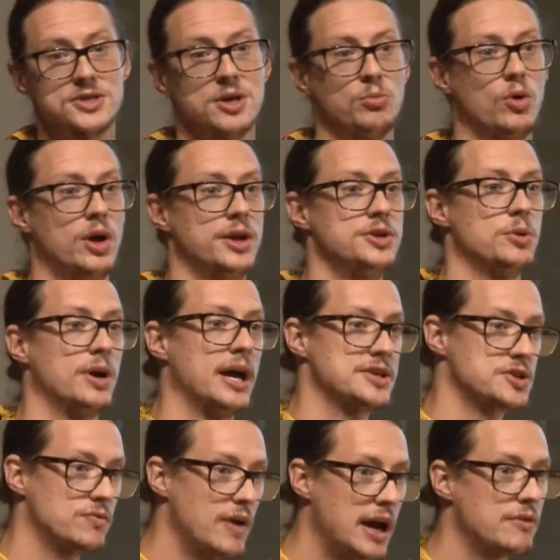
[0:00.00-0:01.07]
someone? Do I
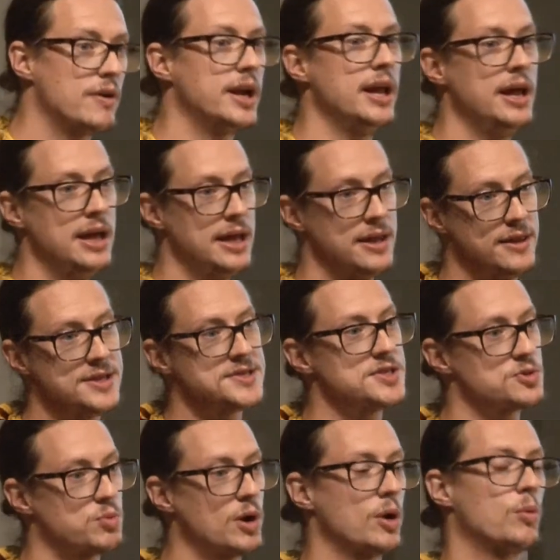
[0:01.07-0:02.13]
ask around, right? This
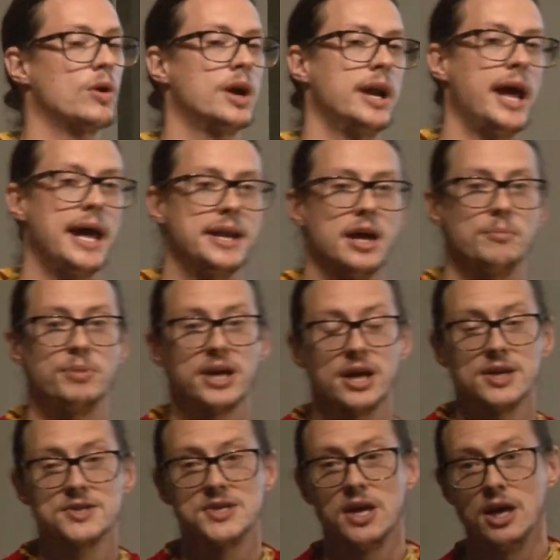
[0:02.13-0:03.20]
is where we're going to end up,
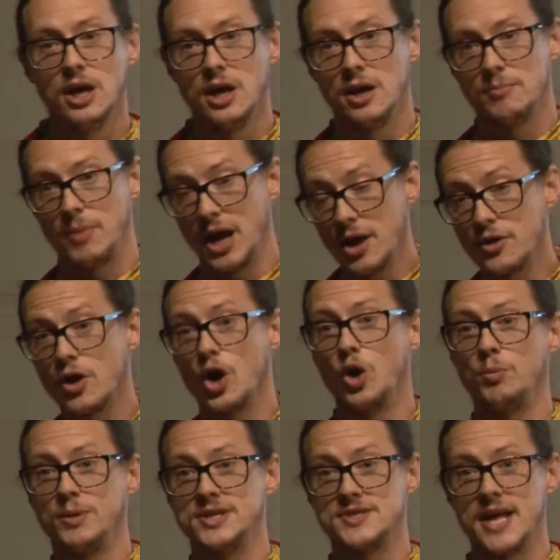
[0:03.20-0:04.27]
because my other
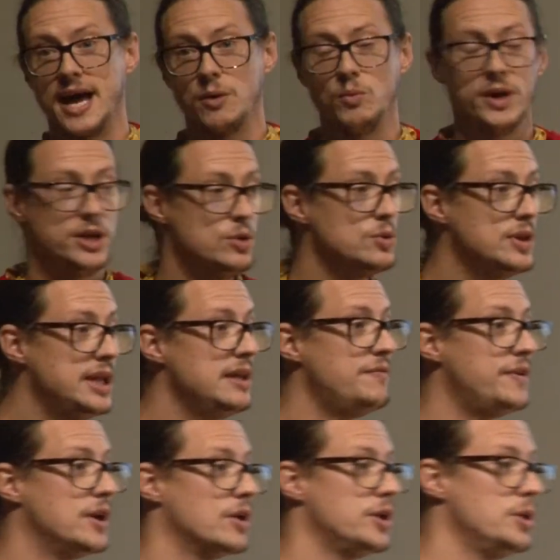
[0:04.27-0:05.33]
hope is that when you
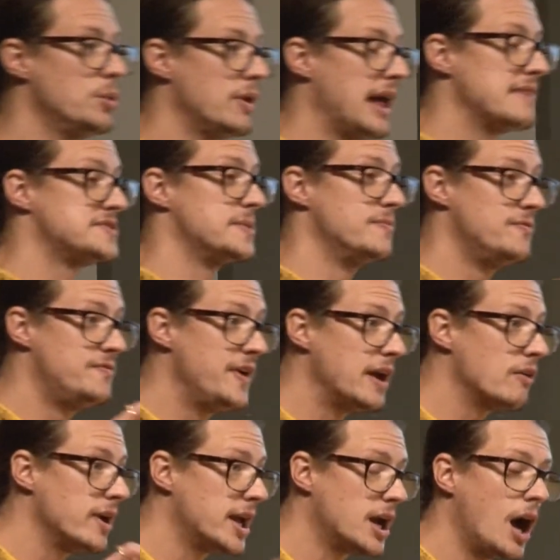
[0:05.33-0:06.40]
leave here, you will have some
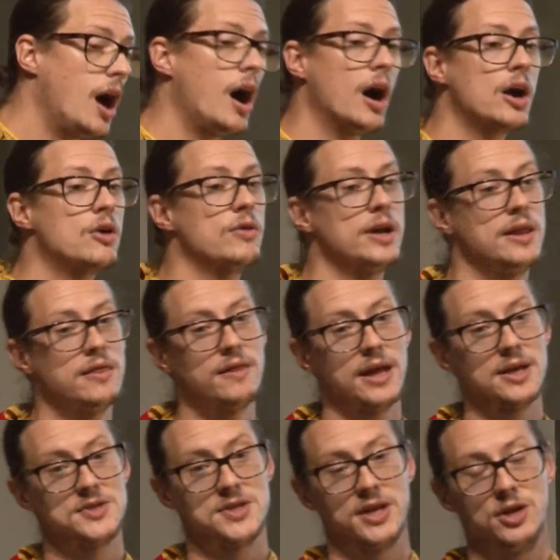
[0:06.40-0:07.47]
very concrete
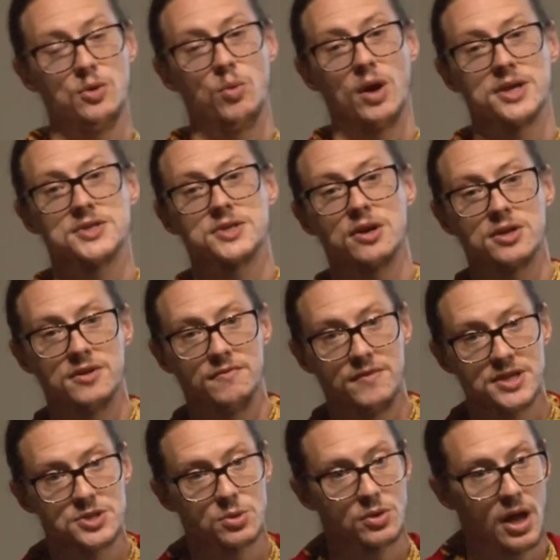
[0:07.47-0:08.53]
things that you want to start to
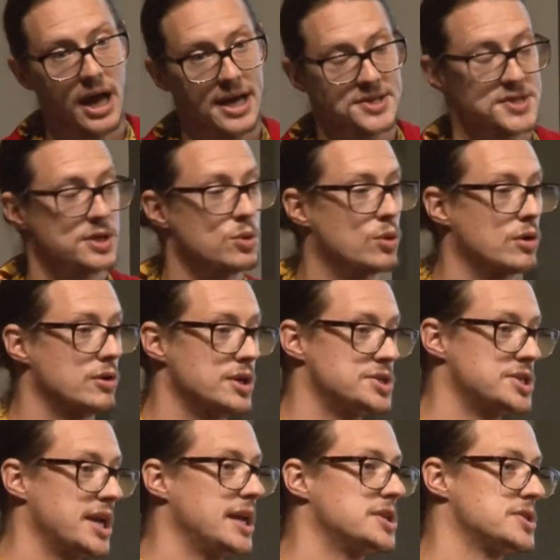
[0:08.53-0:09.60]
visualize in order to
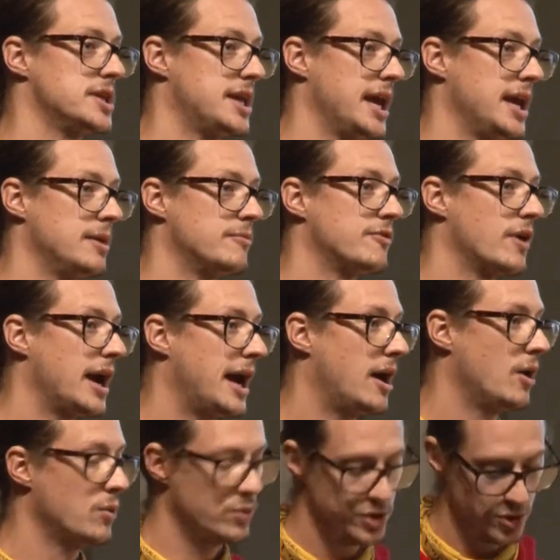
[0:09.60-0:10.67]
change the game for
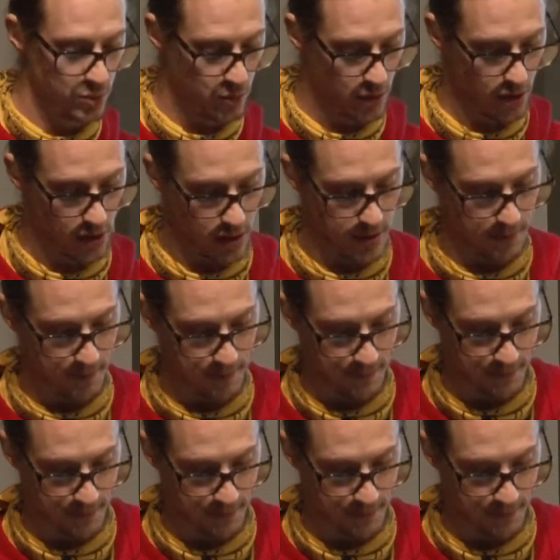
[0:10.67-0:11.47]
how you work.